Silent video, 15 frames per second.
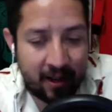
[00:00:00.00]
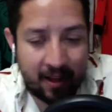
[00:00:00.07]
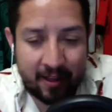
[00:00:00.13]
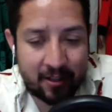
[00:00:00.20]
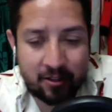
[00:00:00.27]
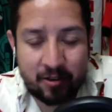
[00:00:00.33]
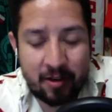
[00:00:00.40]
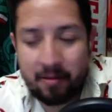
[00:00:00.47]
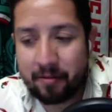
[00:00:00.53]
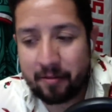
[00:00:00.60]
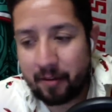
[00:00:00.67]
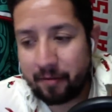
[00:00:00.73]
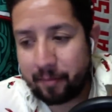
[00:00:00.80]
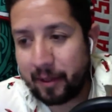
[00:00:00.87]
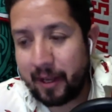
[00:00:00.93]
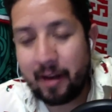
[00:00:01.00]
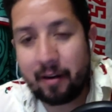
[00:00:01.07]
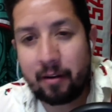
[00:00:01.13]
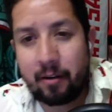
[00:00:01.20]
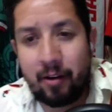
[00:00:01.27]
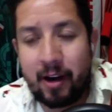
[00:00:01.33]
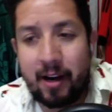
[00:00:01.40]
that dream of
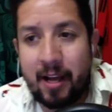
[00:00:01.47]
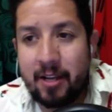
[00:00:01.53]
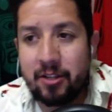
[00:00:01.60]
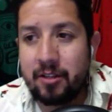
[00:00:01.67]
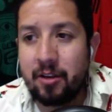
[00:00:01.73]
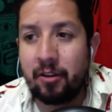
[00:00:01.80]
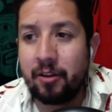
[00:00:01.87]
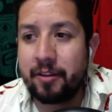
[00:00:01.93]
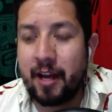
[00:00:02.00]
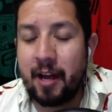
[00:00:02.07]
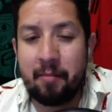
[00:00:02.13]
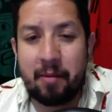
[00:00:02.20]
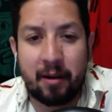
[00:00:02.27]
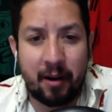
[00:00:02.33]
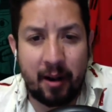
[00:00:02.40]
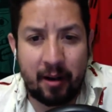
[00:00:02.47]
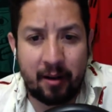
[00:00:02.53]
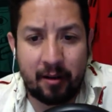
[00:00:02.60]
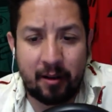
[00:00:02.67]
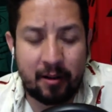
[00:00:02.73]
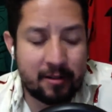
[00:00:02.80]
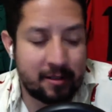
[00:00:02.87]
playing great nations all the time,
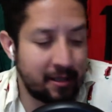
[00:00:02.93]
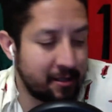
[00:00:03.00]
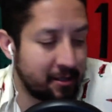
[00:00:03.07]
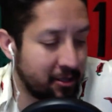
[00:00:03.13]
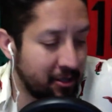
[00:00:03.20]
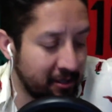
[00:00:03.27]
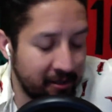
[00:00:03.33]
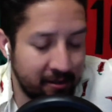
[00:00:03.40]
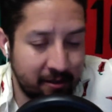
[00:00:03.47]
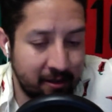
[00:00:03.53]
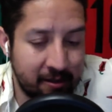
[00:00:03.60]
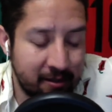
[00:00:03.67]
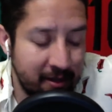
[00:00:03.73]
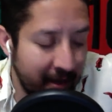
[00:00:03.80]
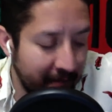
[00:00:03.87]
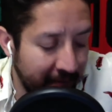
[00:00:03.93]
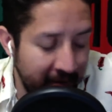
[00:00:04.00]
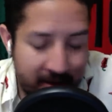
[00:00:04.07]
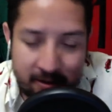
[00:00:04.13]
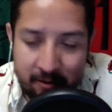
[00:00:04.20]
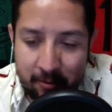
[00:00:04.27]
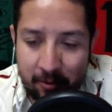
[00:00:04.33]
and it's not
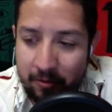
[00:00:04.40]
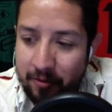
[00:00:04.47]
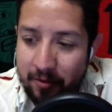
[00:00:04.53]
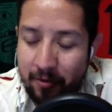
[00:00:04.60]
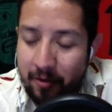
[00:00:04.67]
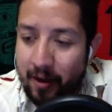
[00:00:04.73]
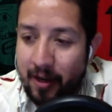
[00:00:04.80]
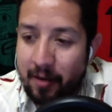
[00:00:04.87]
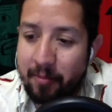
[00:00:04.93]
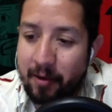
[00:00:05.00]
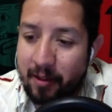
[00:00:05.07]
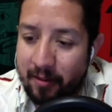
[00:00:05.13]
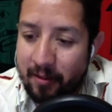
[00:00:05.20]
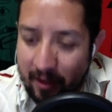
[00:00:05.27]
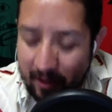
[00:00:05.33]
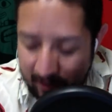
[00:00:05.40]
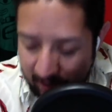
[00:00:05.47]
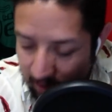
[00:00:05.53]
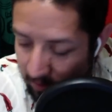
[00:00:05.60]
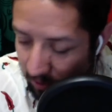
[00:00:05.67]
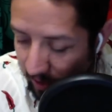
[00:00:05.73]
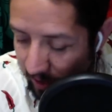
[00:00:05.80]
feasible for anybody saying it.
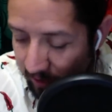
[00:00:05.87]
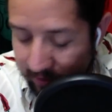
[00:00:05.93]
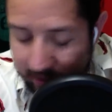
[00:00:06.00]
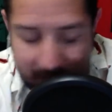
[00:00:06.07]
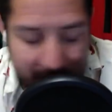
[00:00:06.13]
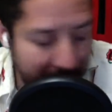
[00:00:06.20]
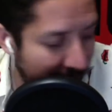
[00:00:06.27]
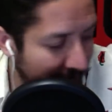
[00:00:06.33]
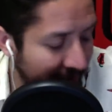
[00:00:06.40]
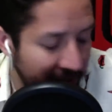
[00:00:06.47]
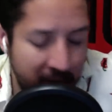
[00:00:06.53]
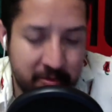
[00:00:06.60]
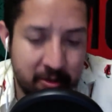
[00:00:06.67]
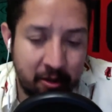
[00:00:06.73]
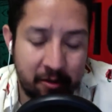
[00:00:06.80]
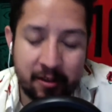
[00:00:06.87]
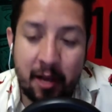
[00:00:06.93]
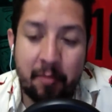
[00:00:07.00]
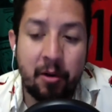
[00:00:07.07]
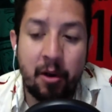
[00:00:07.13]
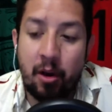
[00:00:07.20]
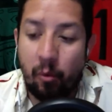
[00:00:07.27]
They're moleros against bad teams all the
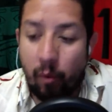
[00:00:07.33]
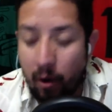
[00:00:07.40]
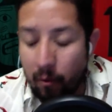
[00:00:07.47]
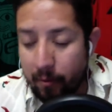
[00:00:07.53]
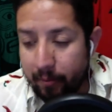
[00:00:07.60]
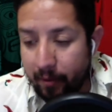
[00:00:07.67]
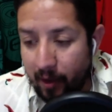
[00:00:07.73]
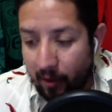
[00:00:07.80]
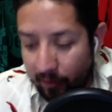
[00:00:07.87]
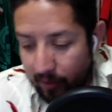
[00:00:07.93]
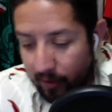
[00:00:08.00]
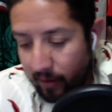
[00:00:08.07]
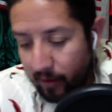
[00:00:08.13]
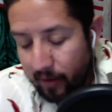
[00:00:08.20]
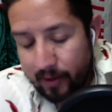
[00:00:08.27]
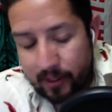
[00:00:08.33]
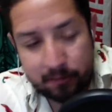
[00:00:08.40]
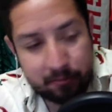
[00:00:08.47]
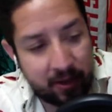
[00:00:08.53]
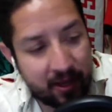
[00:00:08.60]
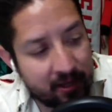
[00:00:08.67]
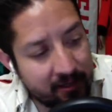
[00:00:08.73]
time. Why aren't we playing the
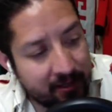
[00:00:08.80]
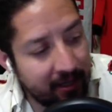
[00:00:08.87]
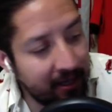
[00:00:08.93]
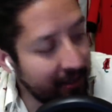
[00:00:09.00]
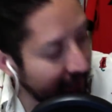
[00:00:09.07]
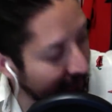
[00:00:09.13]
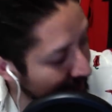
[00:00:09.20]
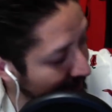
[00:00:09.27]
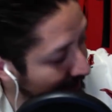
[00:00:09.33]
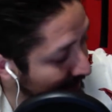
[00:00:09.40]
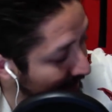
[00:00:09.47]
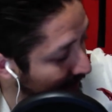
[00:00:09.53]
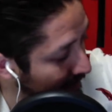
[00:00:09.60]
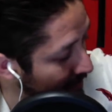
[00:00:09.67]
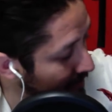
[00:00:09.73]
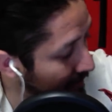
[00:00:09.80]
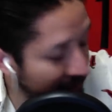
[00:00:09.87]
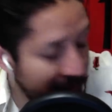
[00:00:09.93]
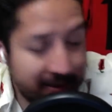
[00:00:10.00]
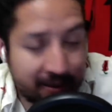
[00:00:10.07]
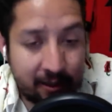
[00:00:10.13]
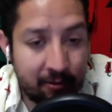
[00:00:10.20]
Spain's, Italy? Because they don't really
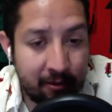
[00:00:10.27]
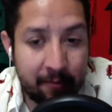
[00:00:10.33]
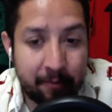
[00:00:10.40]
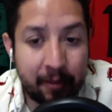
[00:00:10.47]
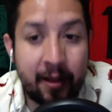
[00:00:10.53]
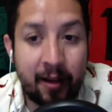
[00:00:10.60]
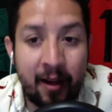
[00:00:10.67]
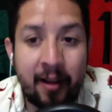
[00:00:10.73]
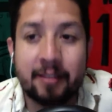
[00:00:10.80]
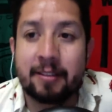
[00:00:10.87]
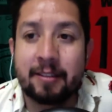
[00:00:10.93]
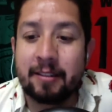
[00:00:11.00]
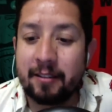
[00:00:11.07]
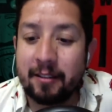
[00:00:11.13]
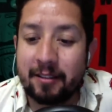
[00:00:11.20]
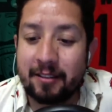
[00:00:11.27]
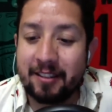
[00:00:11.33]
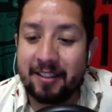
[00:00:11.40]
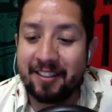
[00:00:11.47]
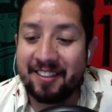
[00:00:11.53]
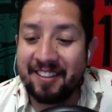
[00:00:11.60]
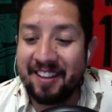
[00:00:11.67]
necessarily want to play us. It's
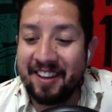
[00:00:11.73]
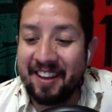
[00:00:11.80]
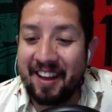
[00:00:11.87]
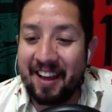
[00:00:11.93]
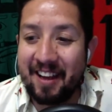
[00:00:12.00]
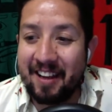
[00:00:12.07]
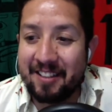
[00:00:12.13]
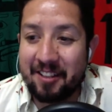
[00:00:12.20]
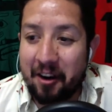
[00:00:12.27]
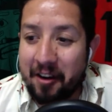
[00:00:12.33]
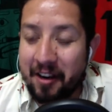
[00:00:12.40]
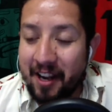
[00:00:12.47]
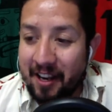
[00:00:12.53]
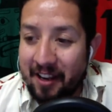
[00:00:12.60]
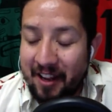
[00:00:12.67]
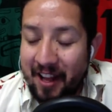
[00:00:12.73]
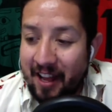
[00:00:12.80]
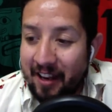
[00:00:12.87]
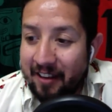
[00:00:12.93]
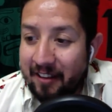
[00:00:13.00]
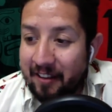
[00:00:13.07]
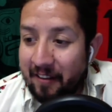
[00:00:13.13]
hard to get
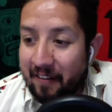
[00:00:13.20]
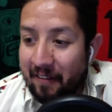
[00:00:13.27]
that.